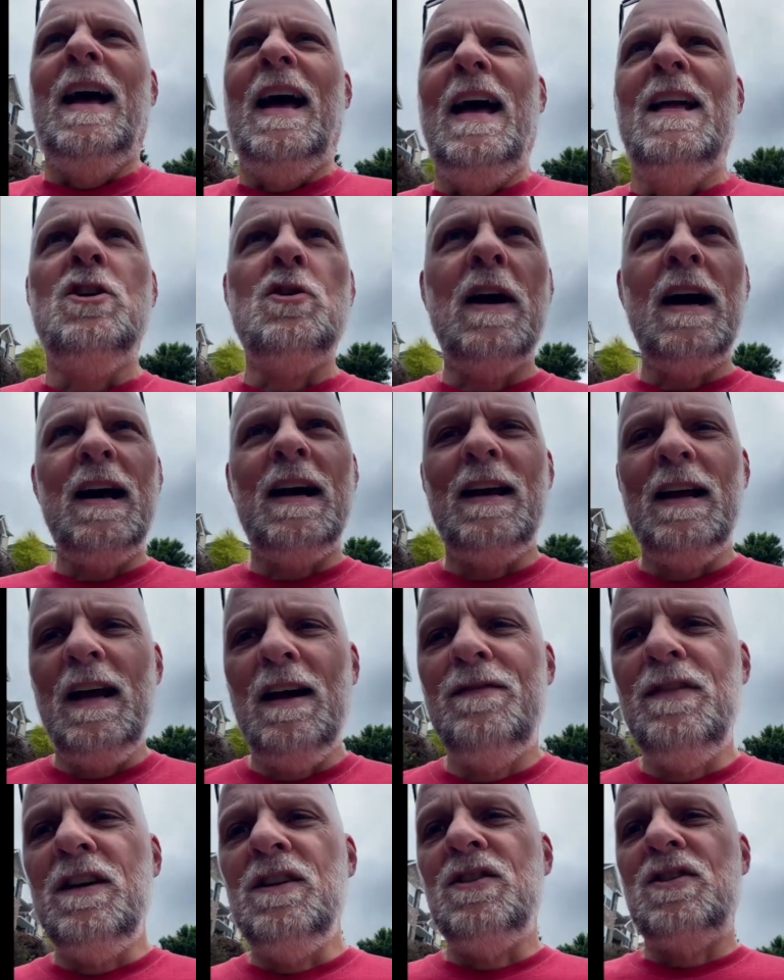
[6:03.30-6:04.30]
You got
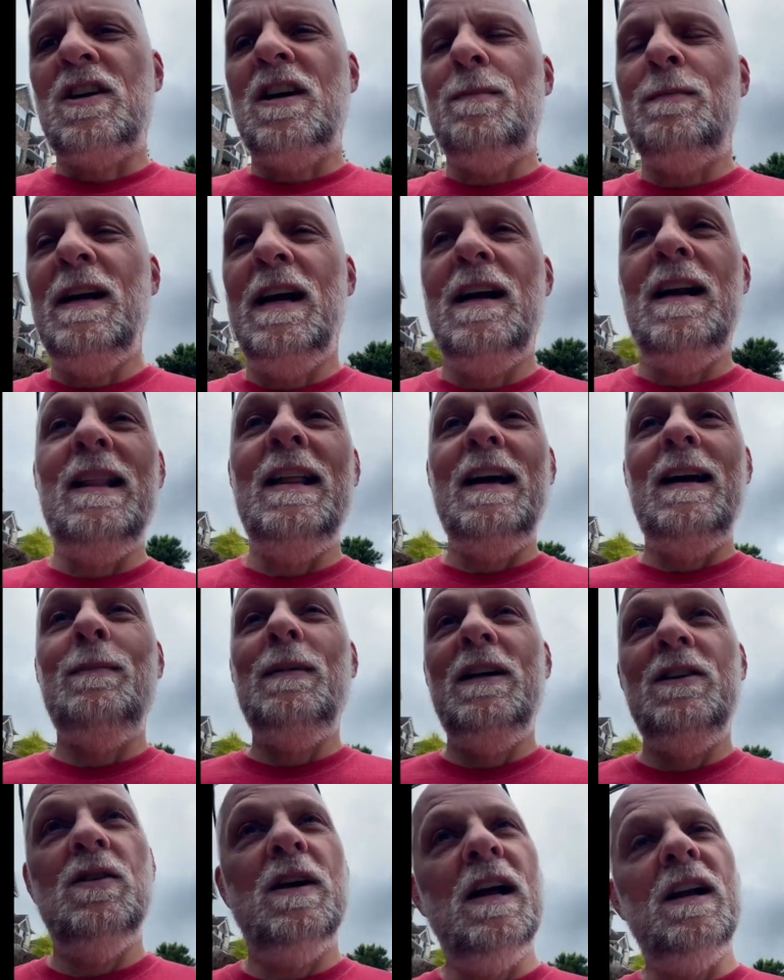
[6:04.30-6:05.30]
evidence coming out of that,
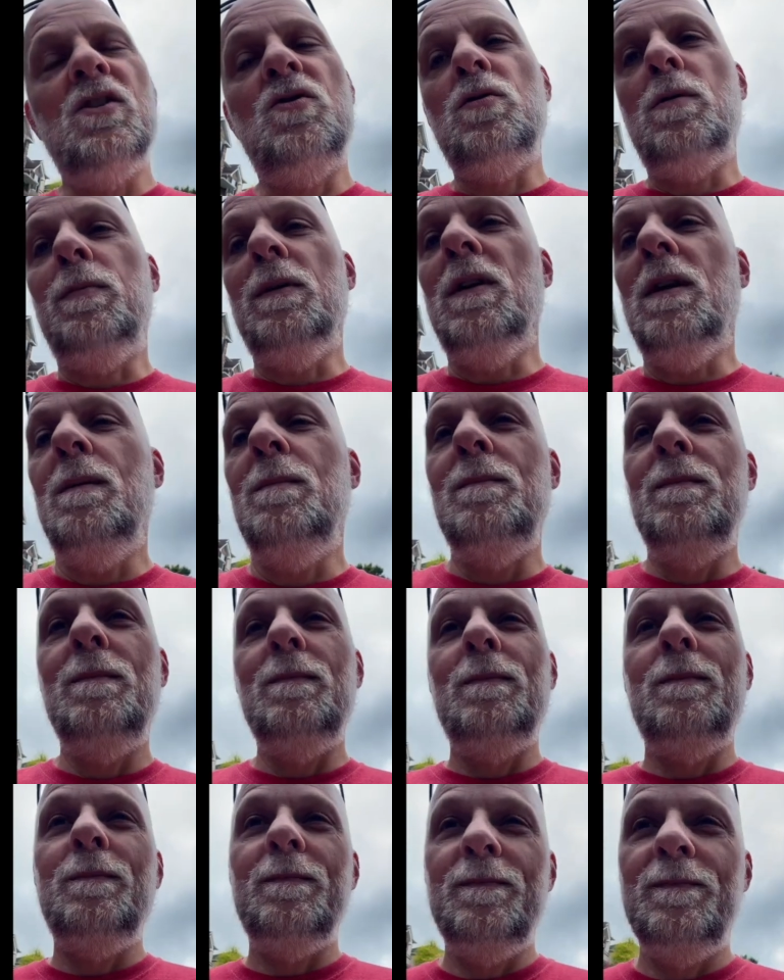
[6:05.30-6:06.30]
man. You got to triple it,
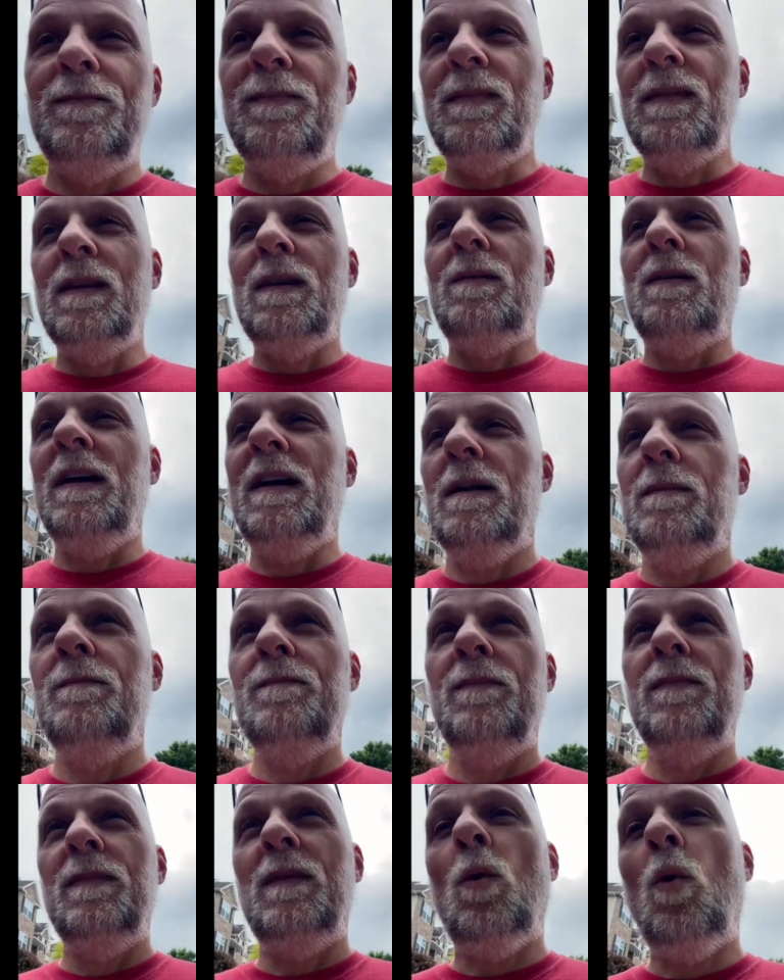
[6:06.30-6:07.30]
right?
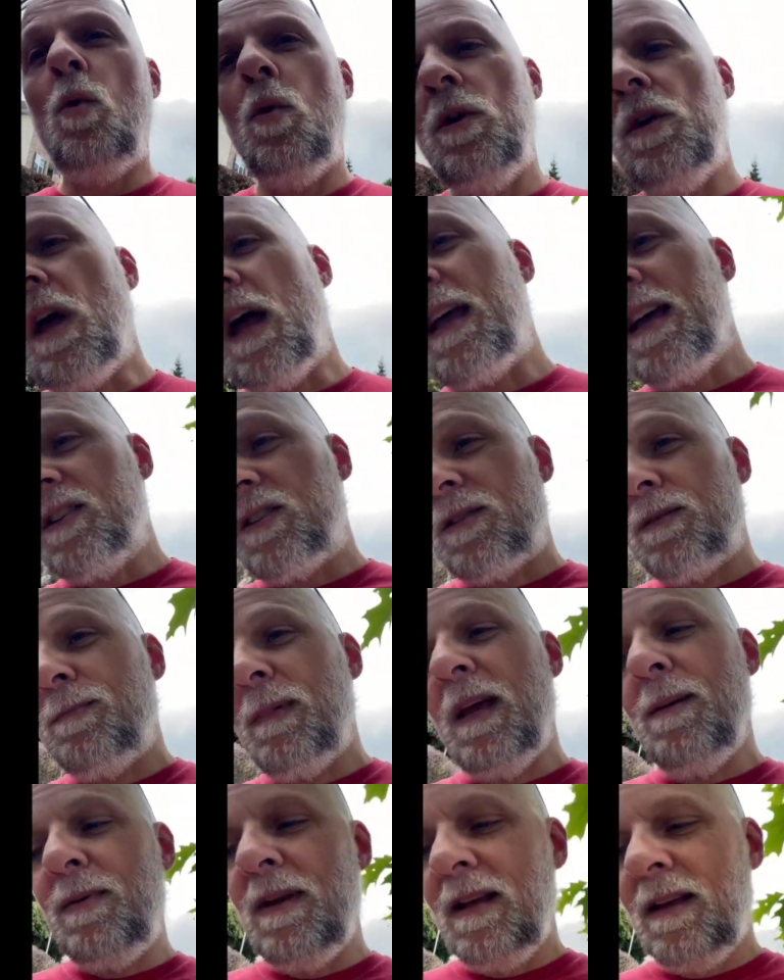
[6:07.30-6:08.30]
Or I guess
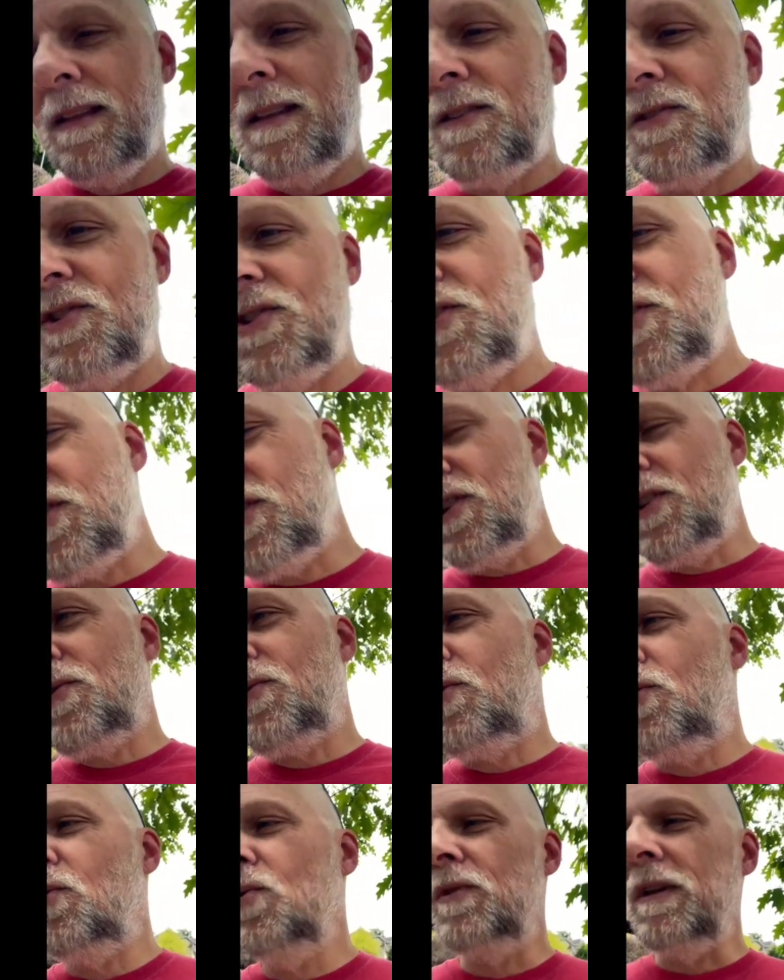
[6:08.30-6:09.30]
maybe this is your other
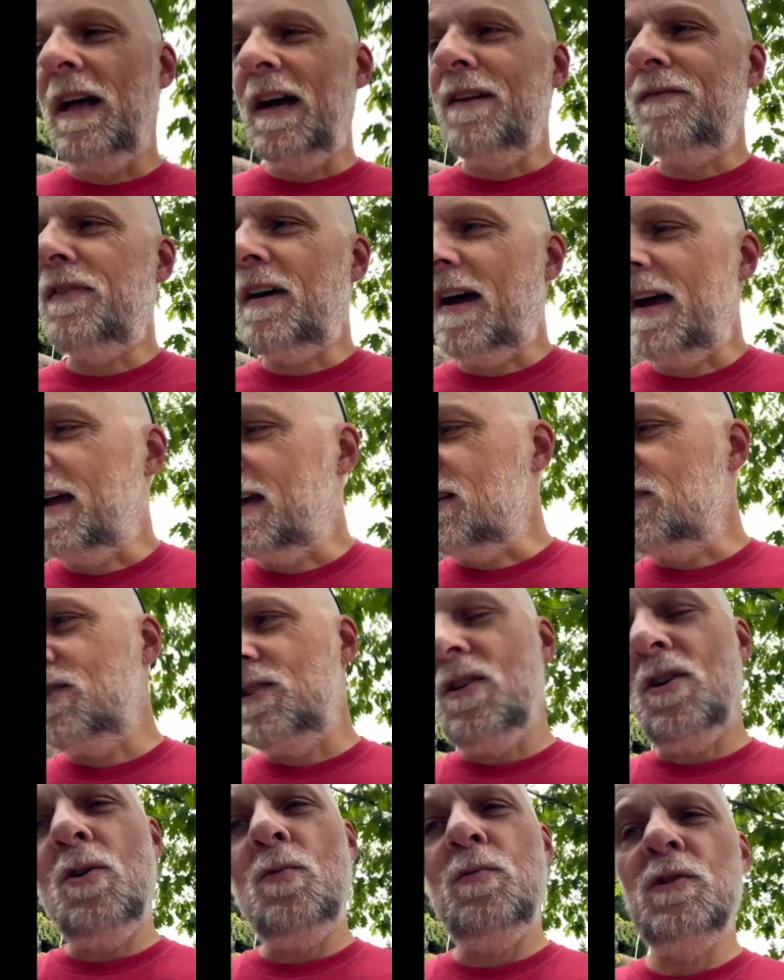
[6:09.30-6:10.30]
old life hack, is
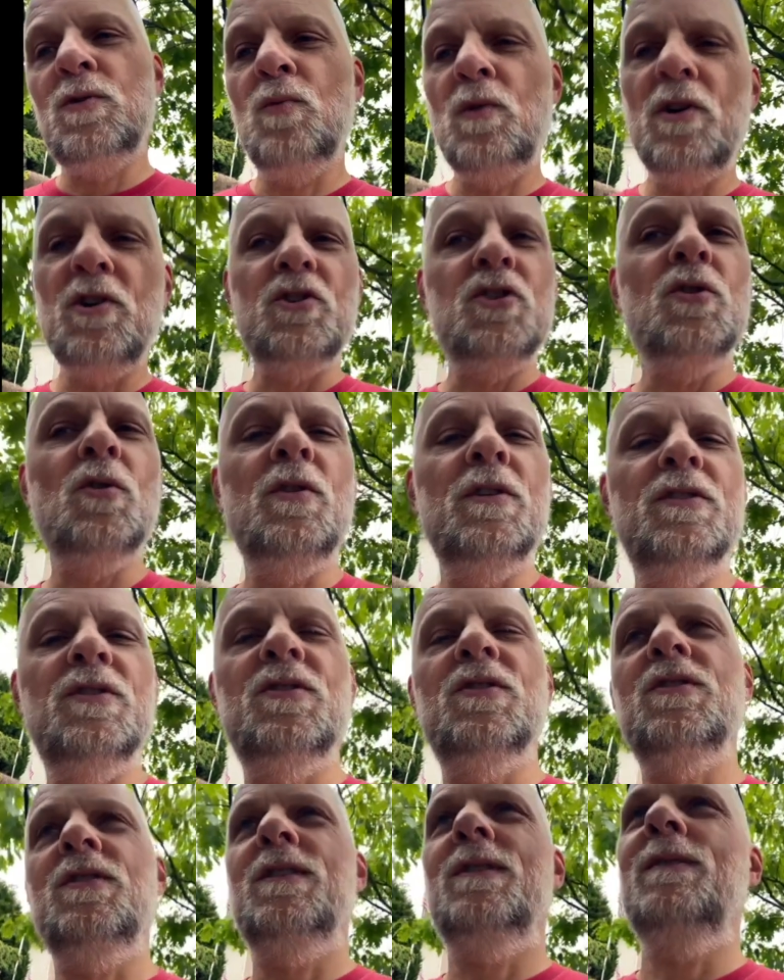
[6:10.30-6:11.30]
you're always wearing
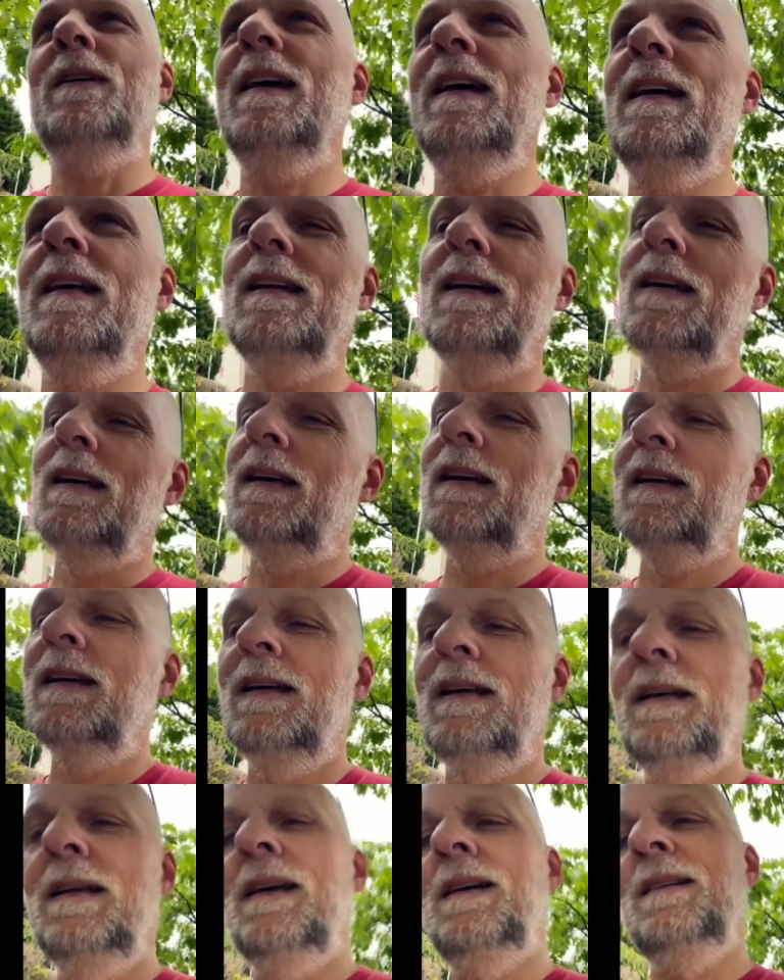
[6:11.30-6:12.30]
jorts, right?
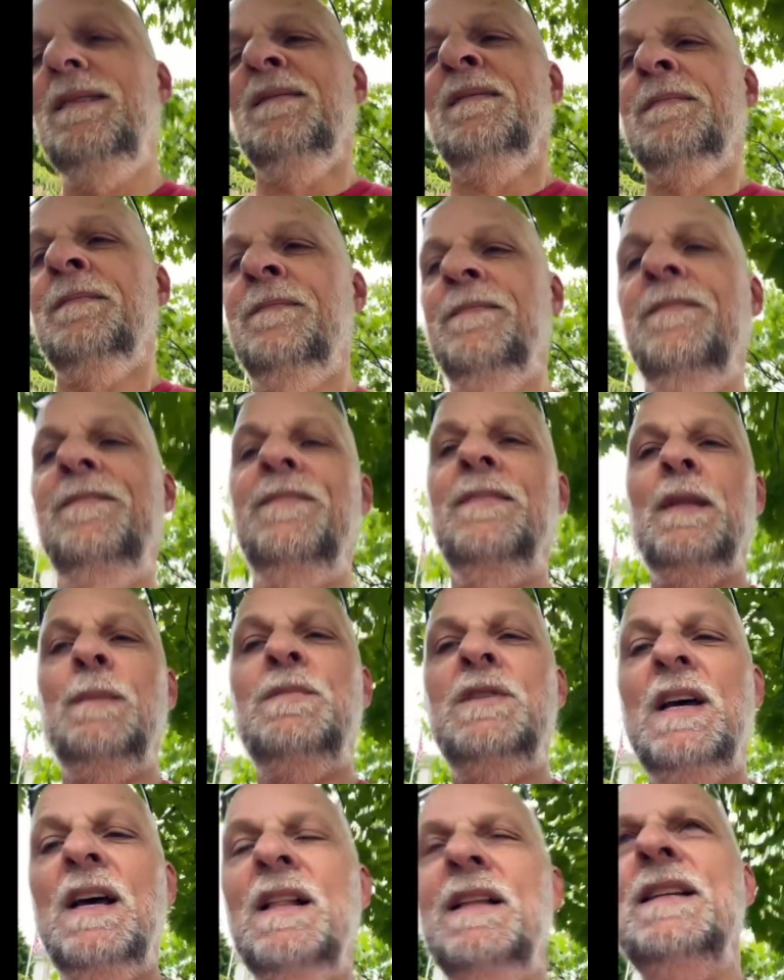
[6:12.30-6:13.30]
I'm
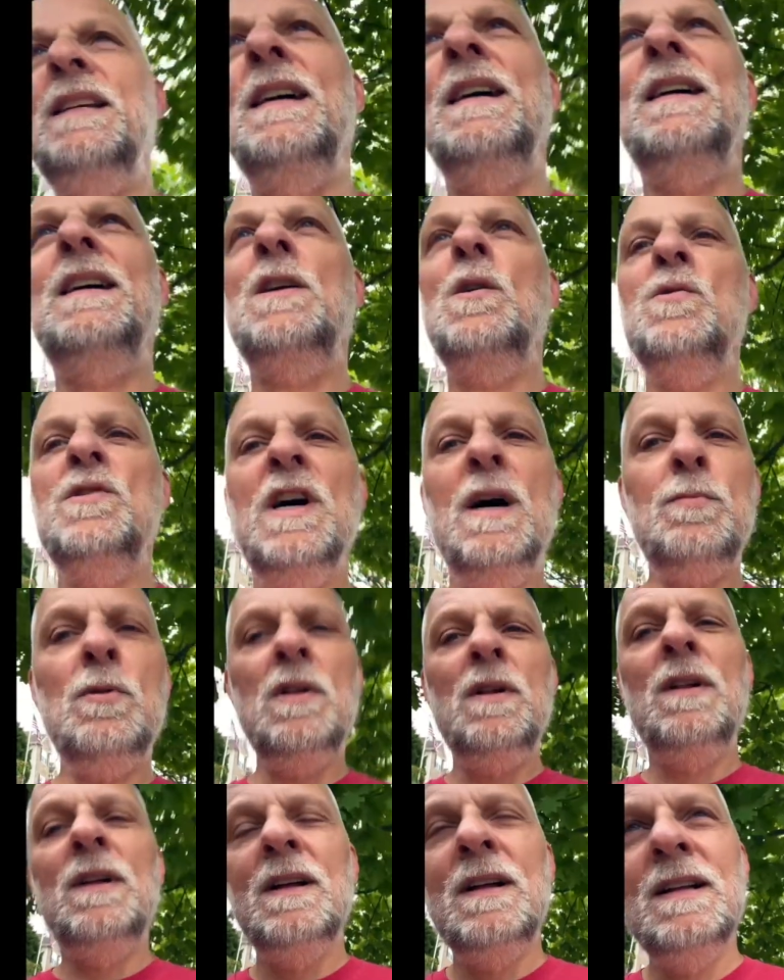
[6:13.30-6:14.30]
telling you, go
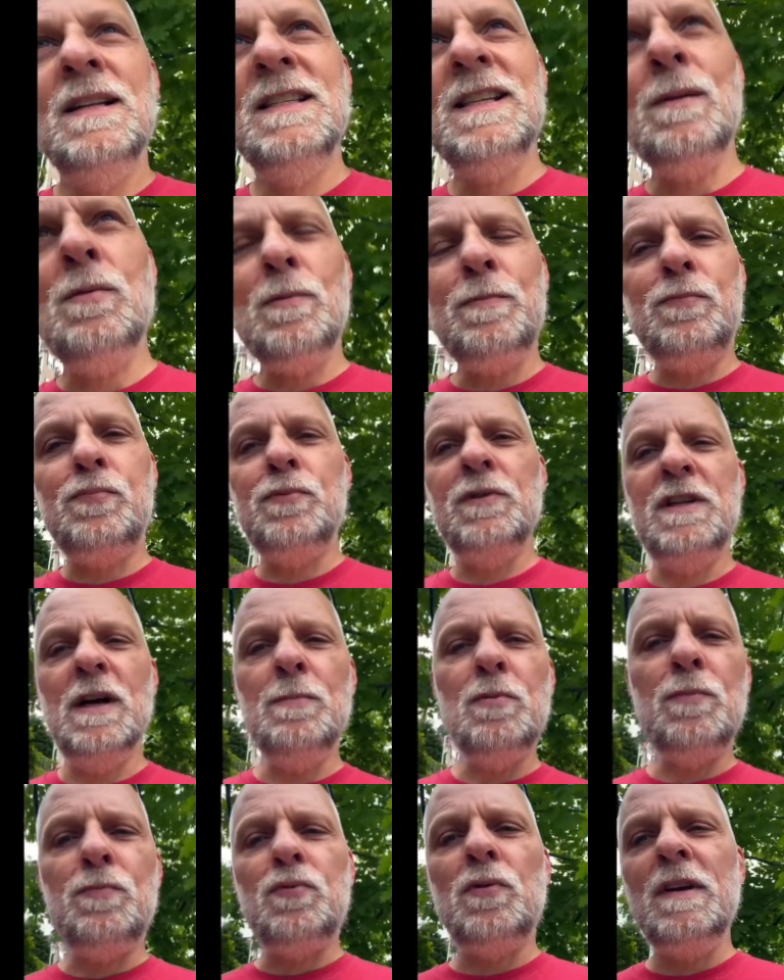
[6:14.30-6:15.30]

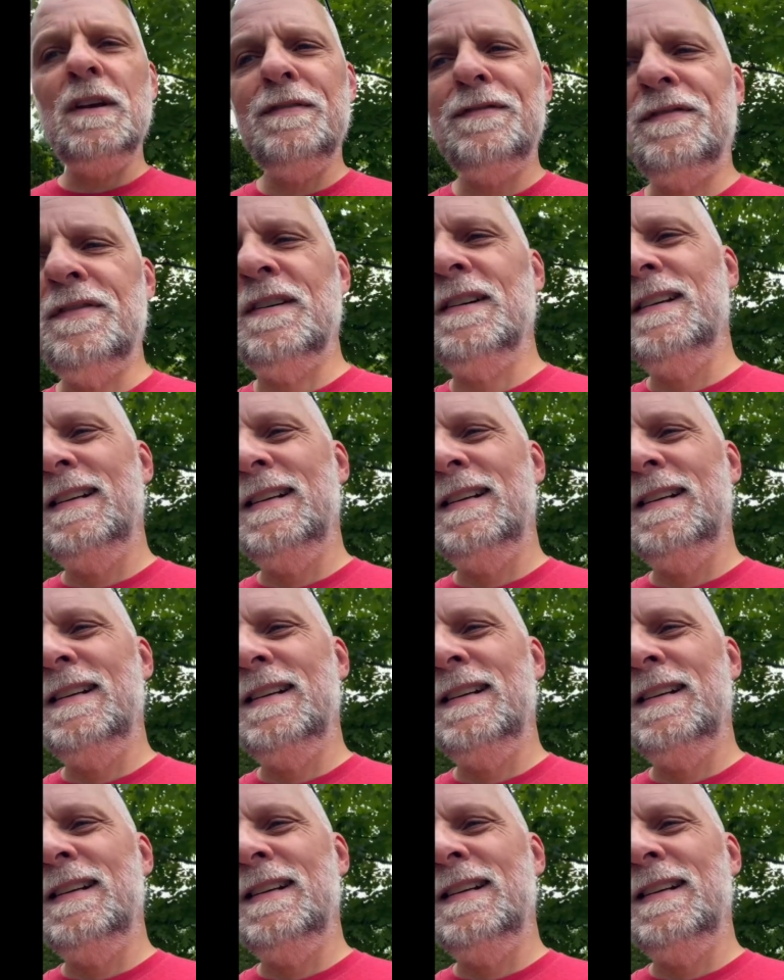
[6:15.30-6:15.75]
double brief.